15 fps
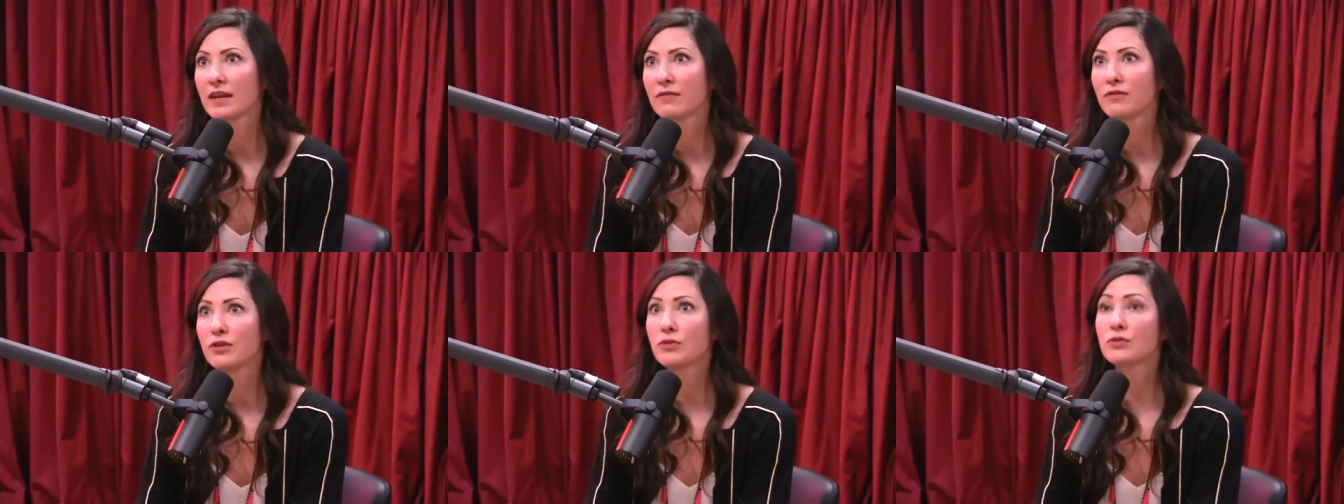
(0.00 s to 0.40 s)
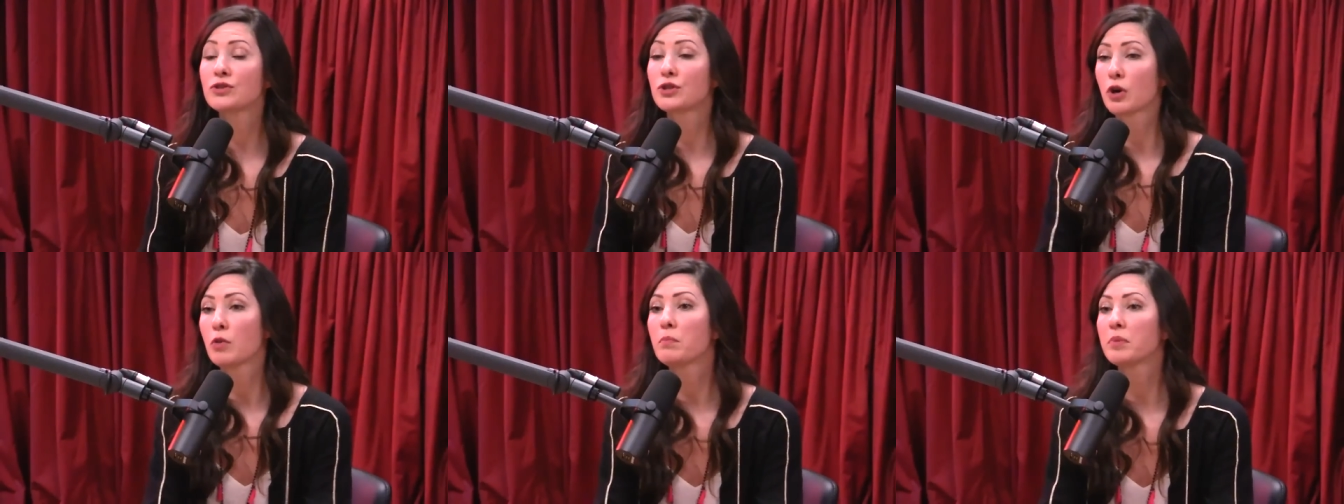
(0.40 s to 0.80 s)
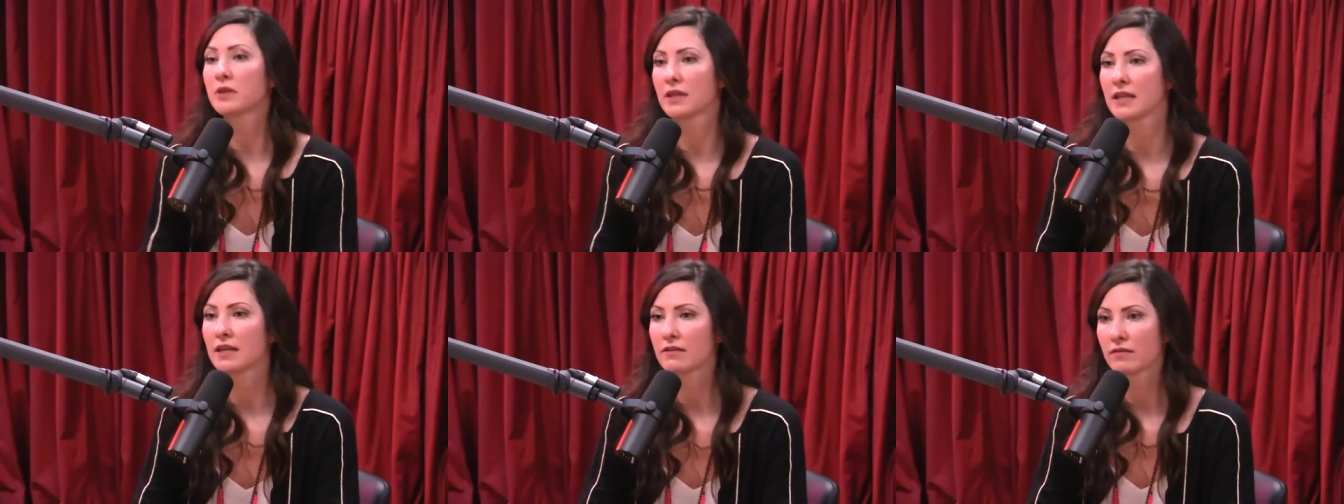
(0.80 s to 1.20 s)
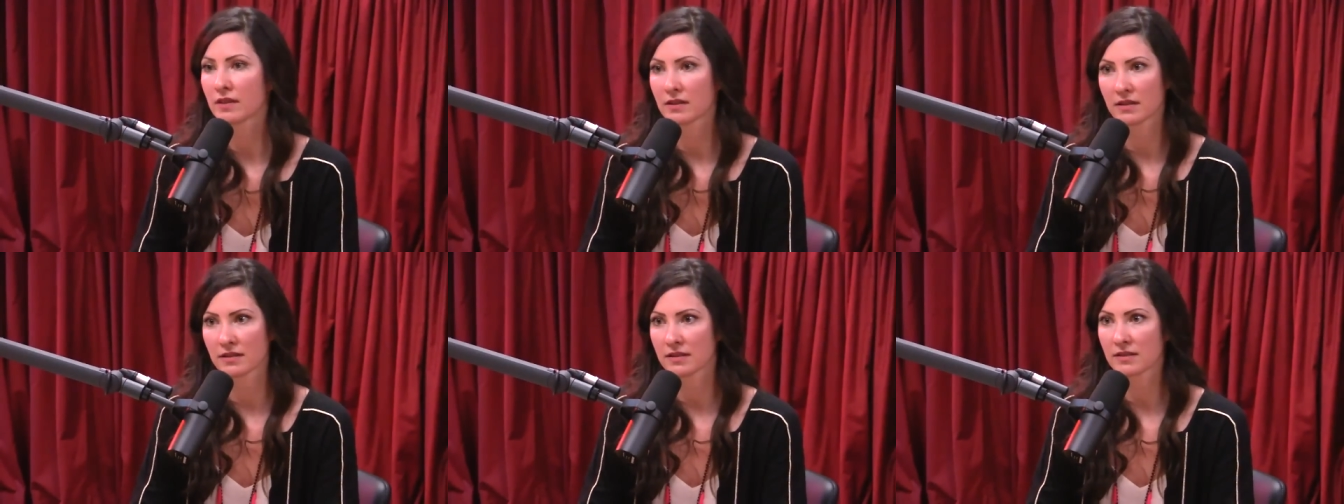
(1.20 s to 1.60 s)
if you don't believe
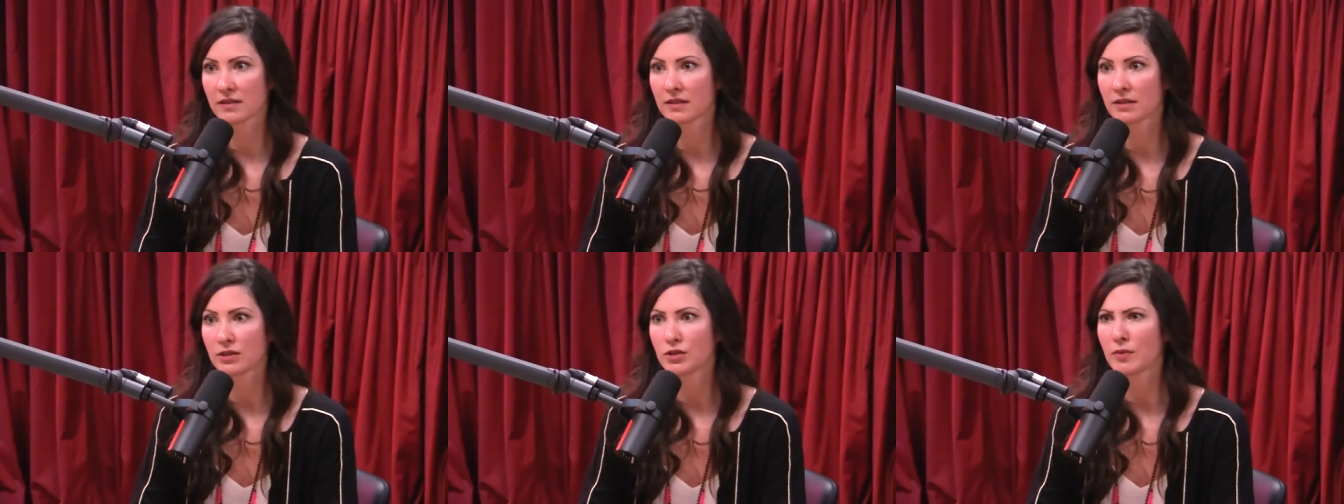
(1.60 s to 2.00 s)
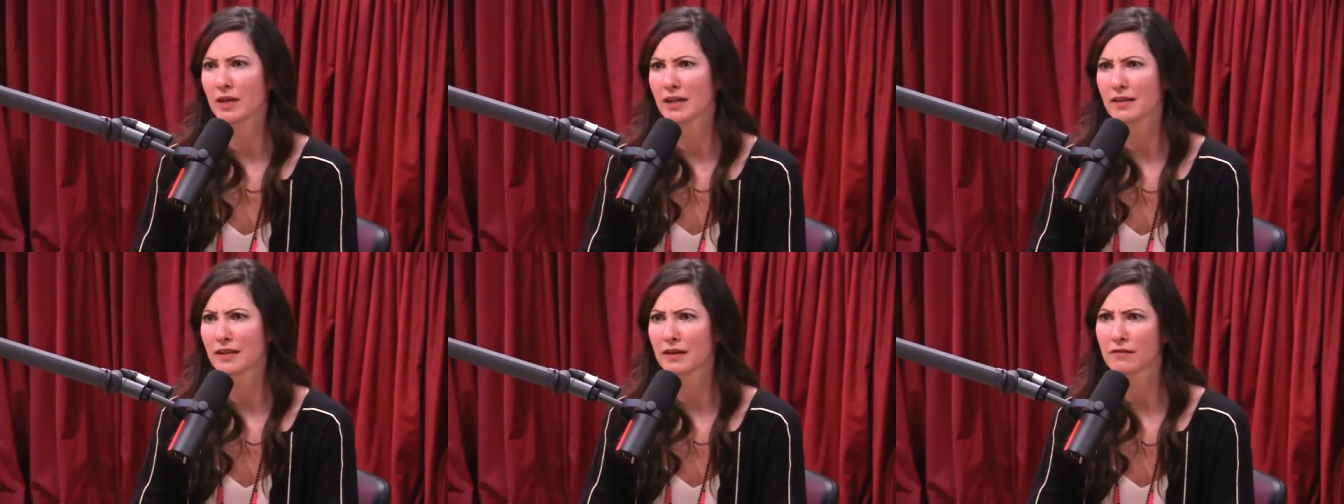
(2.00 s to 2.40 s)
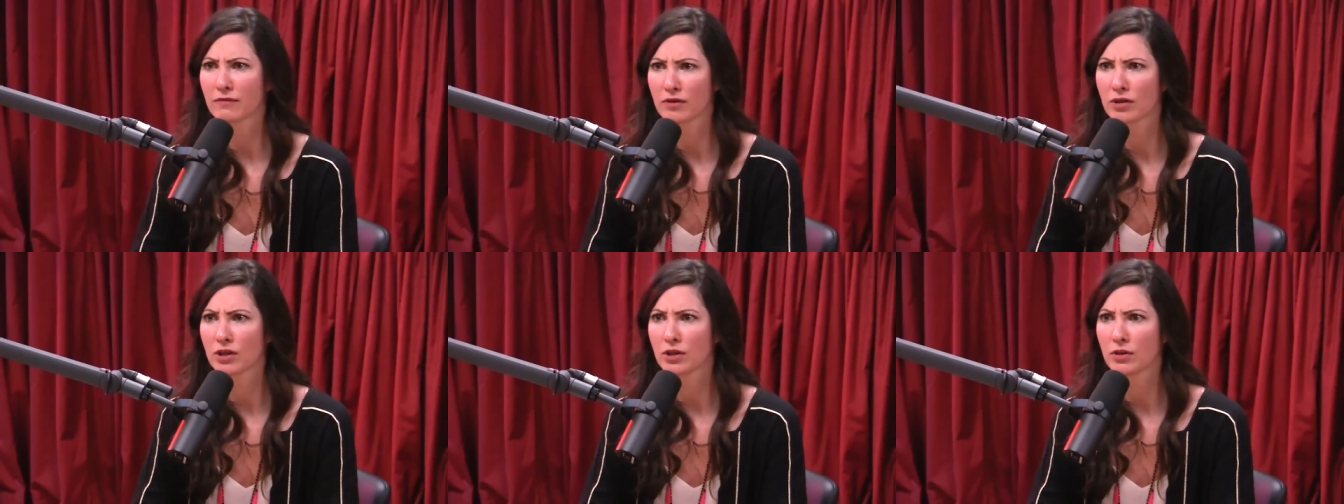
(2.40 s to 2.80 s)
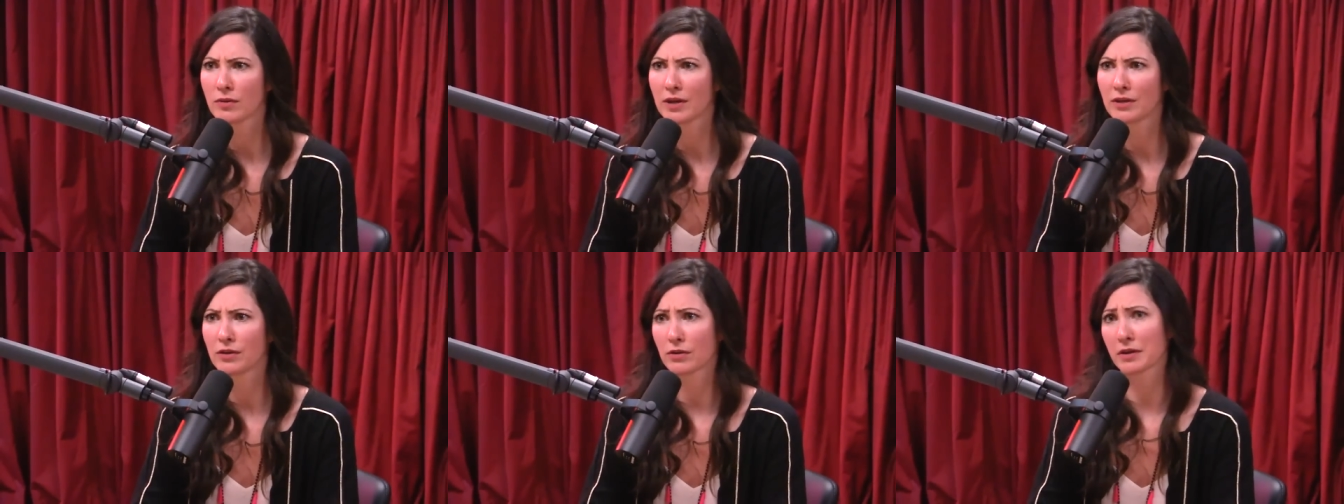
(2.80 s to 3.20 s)
that this is going to do anything for you
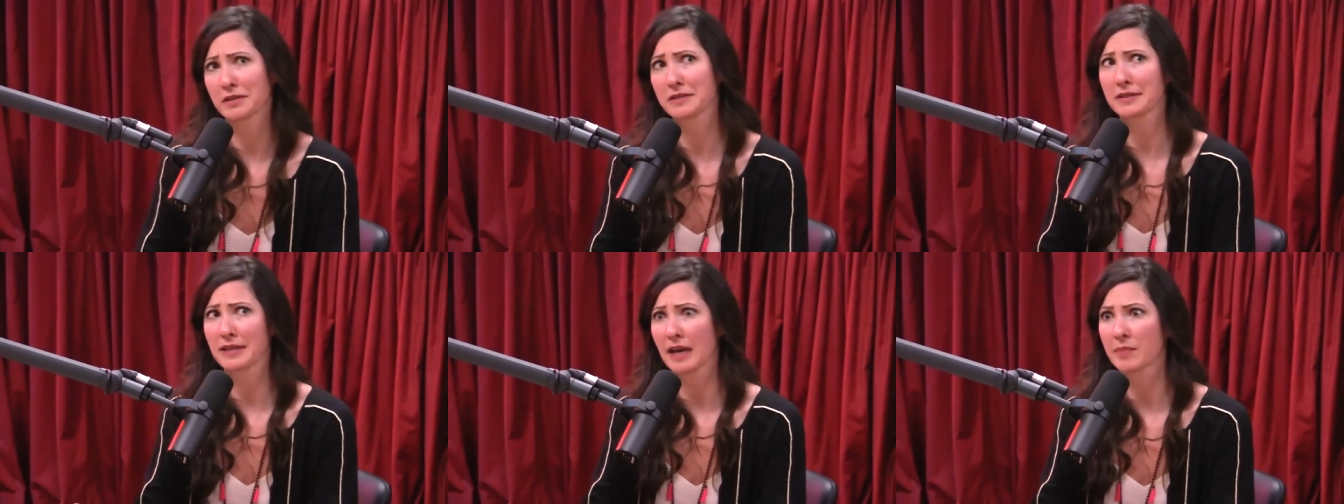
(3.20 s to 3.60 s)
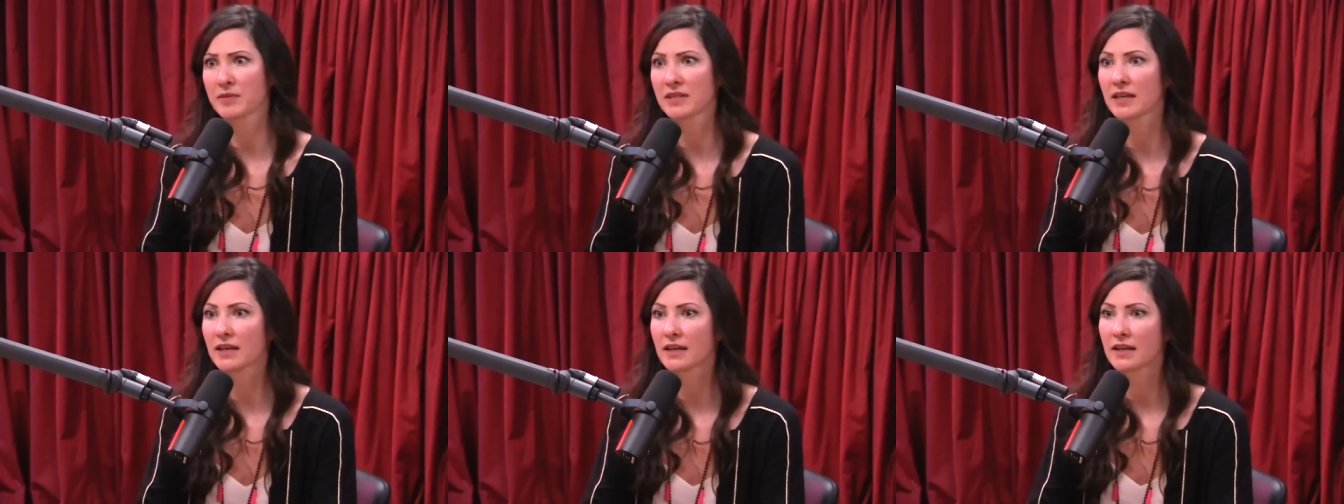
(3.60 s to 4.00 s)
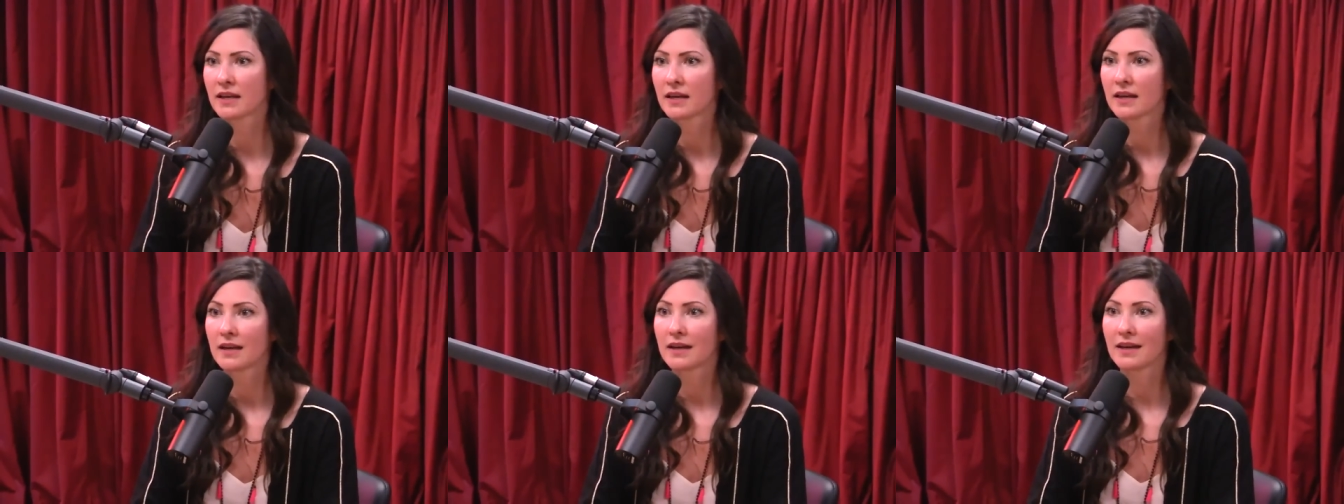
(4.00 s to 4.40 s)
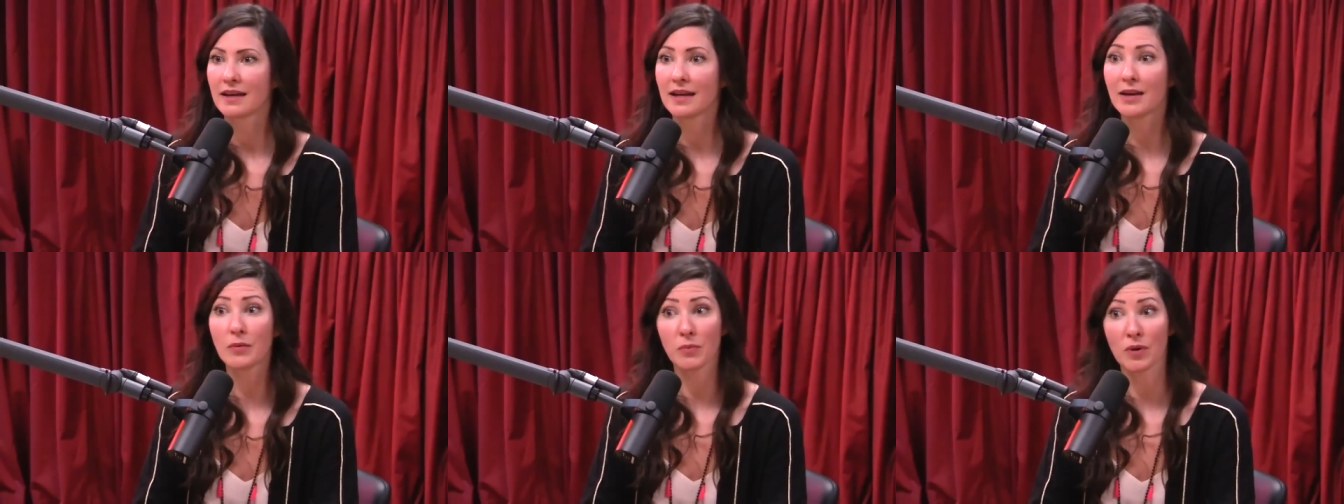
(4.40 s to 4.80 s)
and you're a skeptic,
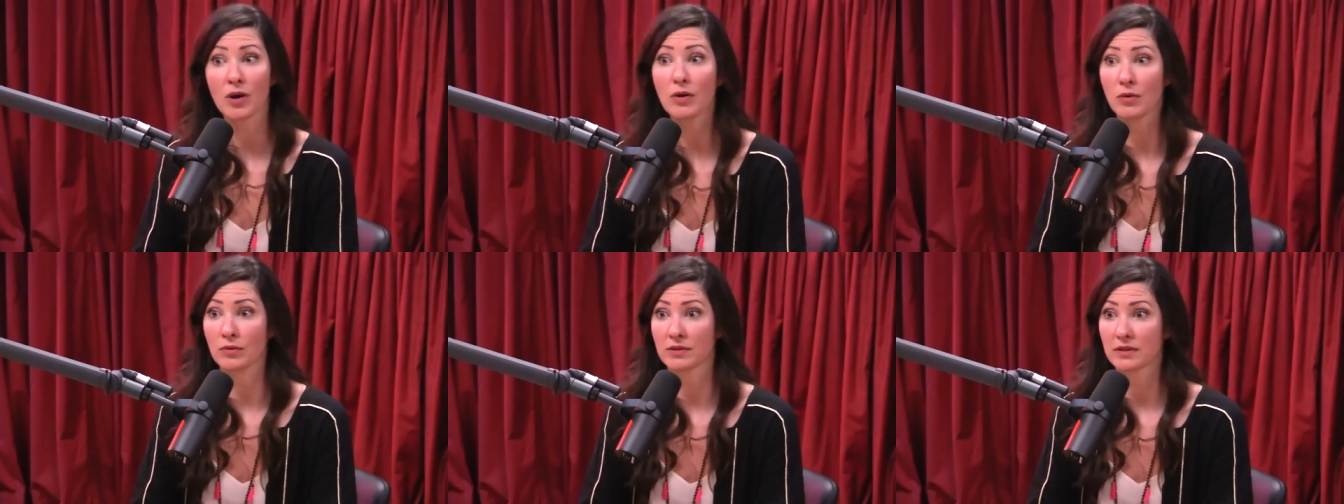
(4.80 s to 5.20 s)
it won't.